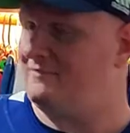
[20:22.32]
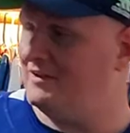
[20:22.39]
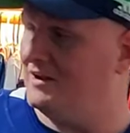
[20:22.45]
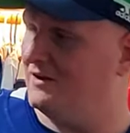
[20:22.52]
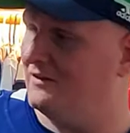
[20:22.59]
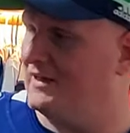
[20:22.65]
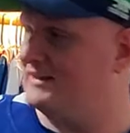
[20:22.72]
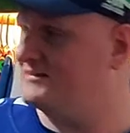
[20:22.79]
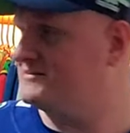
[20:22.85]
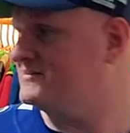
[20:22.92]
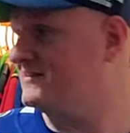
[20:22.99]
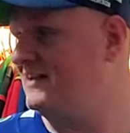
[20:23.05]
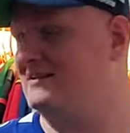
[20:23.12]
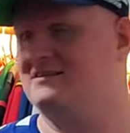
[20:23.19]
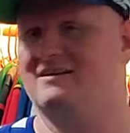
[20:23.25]
you know,
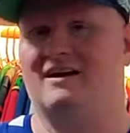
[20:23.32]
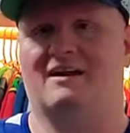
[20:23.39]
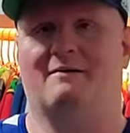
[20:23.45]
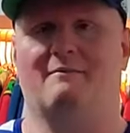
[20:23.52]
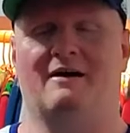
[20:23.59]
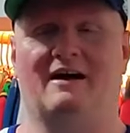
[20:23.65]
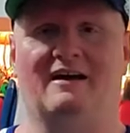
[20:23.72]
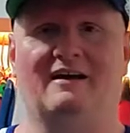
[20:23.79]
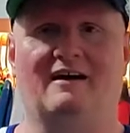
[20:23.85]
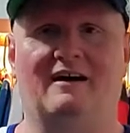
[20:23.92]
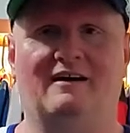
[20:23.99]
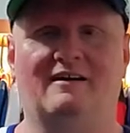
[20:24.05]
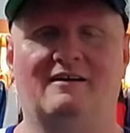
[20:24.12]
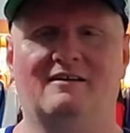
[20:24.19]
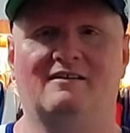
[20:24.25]
that's that's kind of my
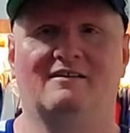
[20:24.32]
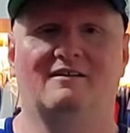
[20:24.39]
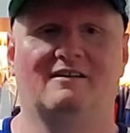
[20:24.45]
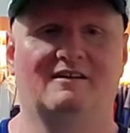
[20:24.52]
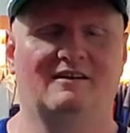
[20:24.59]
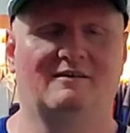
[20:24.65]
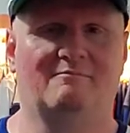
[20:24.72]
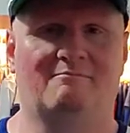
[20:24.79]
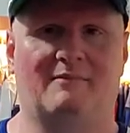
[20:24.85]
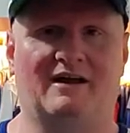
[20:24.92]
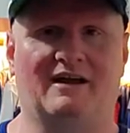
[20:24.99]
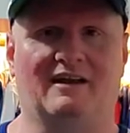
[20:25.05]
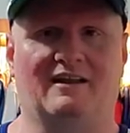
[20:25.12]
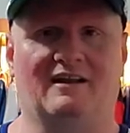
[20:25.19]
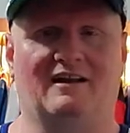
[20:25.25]
uh,
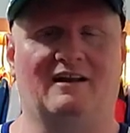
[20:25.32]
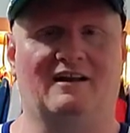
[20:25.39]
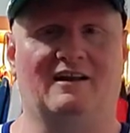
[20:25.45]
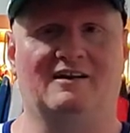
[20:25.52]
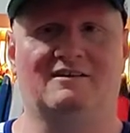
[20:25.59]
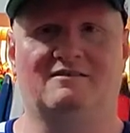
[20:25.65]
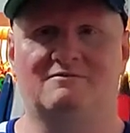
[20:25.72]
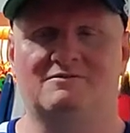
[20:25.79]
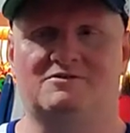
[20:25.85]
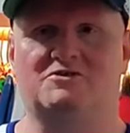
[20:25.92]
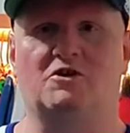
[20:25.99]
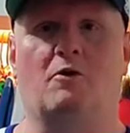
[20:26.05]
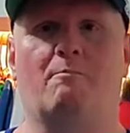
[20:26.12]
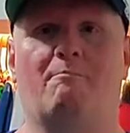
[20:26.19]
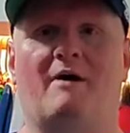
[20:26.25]
my little uh,
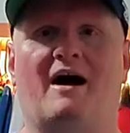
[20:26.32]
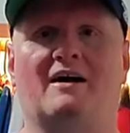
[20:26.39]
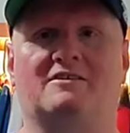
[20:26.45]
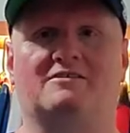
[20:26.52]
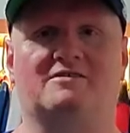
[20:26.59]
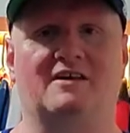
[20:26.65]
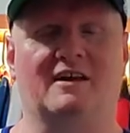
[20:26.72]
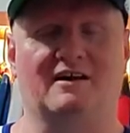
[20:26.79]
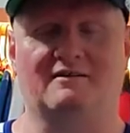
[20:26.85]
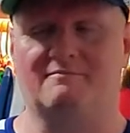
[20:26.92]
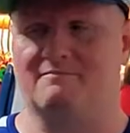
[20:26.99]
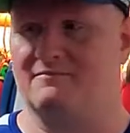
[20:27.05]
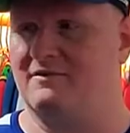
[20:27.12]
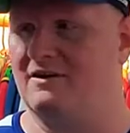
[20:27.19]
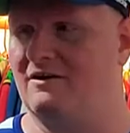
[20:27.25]
soapbox thing.
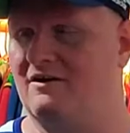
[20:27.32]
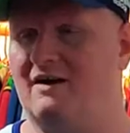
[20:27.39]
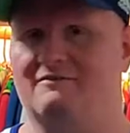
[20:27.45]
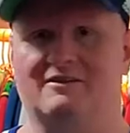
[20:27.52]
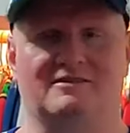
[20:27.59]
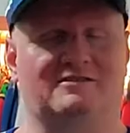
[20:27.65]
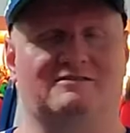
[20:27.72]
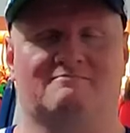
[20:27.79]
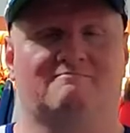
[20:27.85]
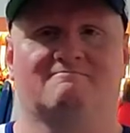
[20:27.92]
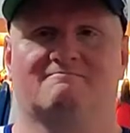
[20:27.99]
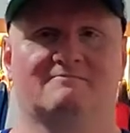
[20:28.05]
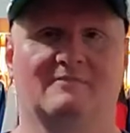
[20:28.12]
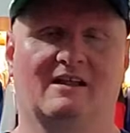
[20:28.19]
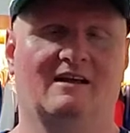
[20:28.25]
You know, I've just
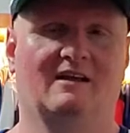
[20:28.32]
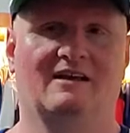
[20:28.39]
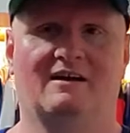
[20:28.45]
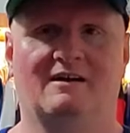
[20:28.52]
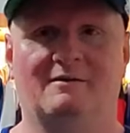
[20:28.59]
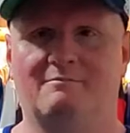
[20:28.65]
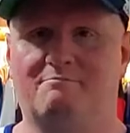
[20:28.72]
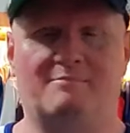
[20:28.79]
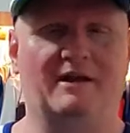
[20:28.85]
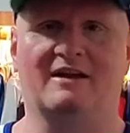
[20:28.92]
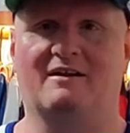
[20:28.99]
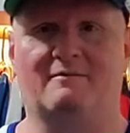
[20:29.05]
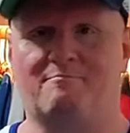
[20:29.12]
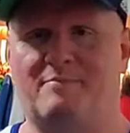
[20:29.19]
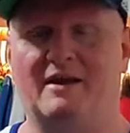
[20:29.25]

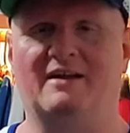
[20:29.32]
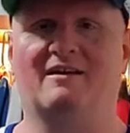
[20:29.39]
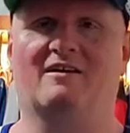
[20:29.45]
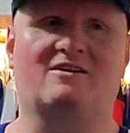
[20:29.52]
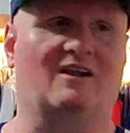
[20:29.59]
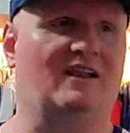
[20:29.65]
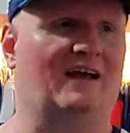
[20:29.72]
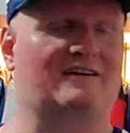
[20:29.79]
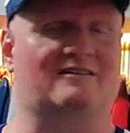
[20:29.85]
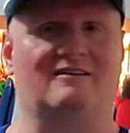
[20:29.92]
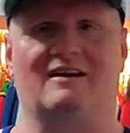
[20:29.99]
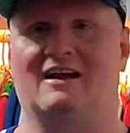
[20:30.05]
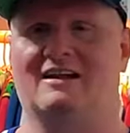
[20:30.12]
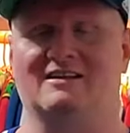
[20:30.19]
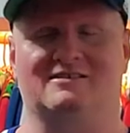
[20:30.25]
being being a
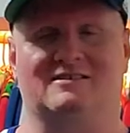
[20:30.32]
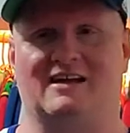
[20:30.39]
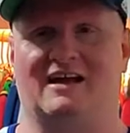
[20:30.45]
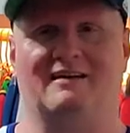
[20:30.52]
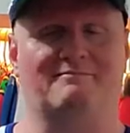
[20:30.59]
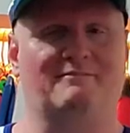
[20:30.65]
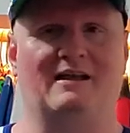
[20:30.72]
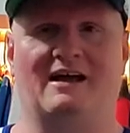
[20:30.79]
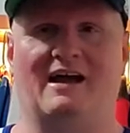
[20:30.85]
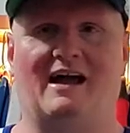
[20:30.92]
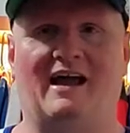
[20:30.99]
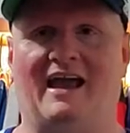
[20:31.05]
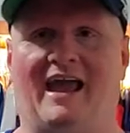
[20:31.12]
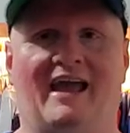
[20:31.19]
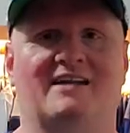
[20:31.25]
collector, I just I
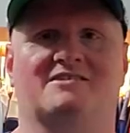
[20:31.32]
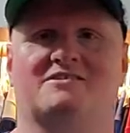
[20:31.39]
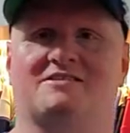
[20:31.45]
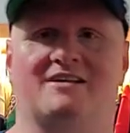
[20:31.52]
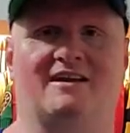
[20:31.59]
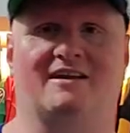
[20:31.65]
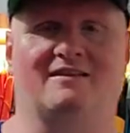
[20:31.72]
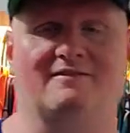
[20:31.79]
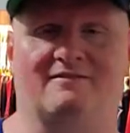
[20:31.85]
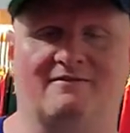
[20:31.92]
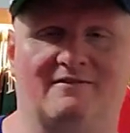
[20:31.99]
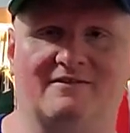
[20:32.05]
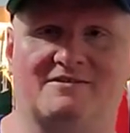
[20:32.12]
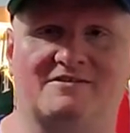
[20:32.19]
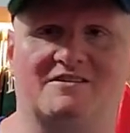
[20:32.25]
I hate seeing
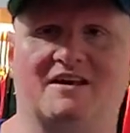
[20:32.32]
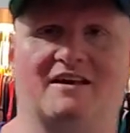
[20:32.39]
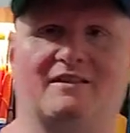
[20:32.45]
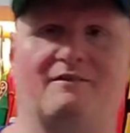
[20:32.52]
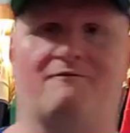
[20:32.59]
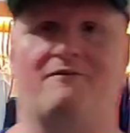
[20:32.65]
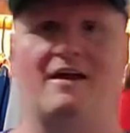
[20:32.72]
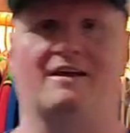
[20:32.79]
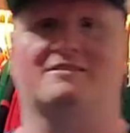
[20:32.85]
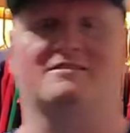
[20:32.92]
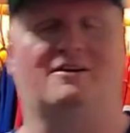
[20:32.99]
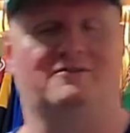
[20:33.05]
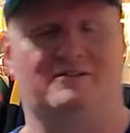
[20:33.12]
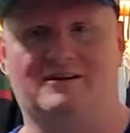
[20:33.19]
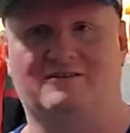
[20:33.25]
seeing the fakes
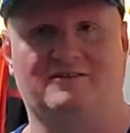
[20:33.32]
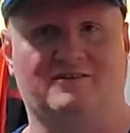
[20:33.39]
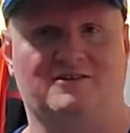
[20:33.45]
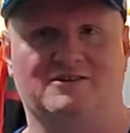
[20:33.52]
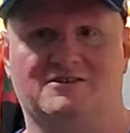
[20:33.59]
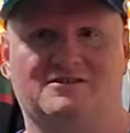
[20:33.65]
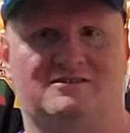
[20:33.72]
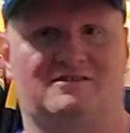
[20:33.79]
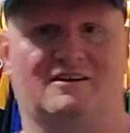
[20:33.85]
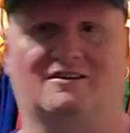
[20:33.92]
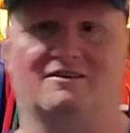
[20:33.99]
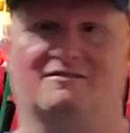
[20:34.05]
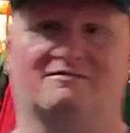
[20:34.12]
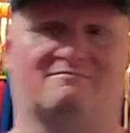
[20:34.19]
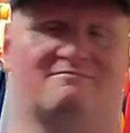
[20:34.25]
out there. They're just
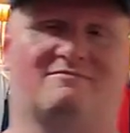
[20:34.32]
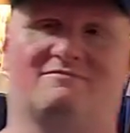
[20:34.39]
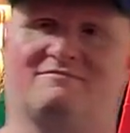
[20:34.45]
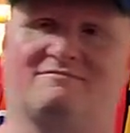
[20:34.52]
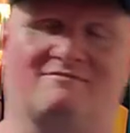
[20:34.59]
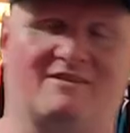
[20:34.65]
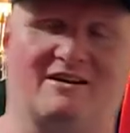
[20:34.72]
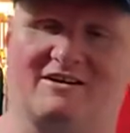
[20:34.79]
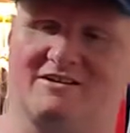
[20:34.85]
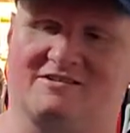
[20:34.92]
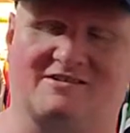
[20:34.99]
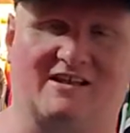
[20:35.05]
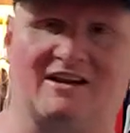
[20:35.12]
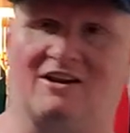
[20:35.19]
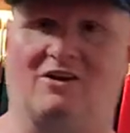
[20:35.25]
they're they
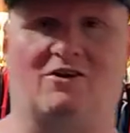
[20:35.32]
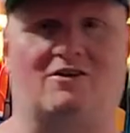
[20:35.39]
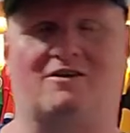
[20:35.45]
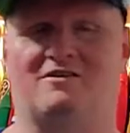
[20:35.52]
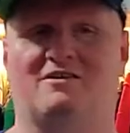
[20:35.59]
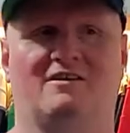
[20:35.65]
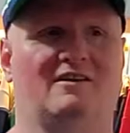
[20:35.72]
just they look